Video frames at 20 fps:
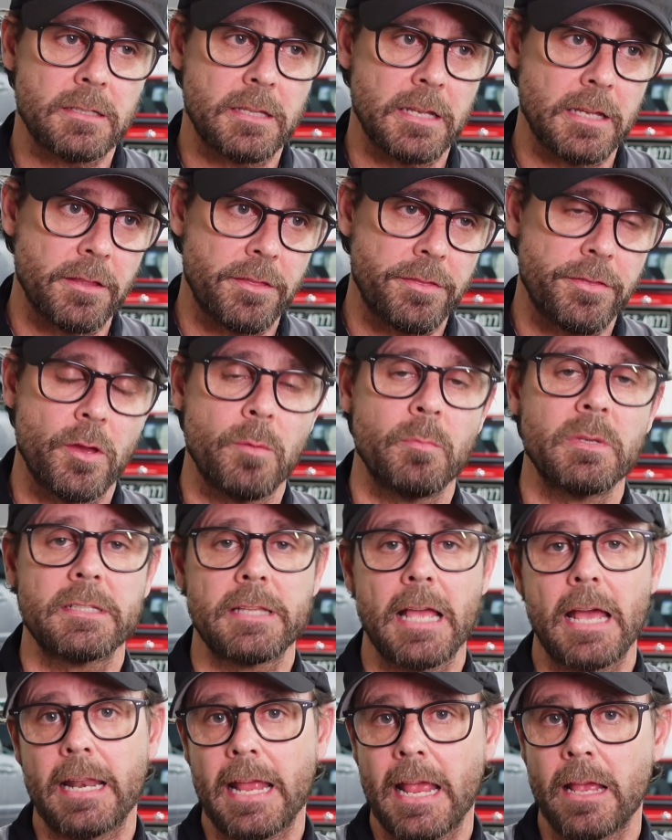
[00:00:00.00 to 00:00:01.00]
the
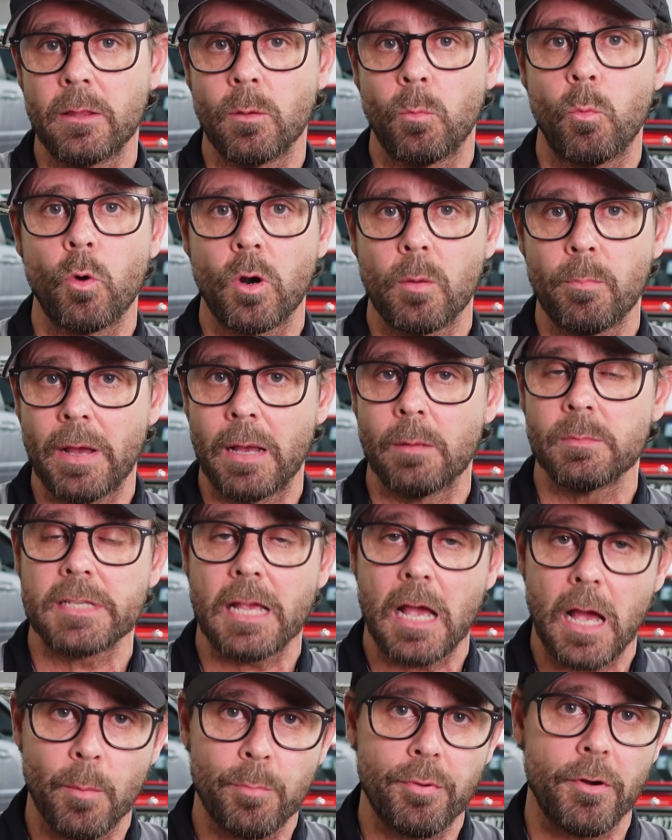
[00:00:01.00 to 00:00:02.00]
thermostat and the water pumps
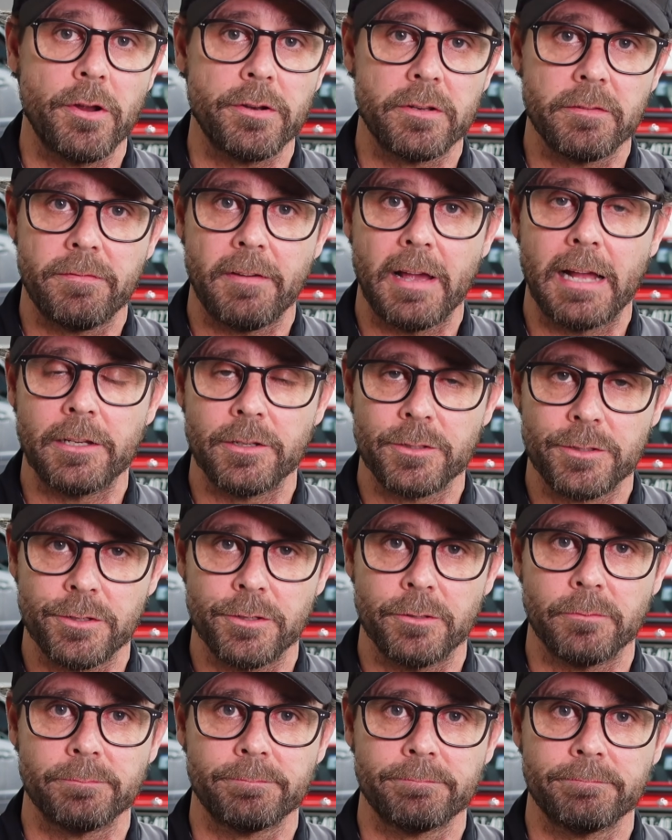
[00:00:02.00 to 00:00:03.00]
are prone to failure too.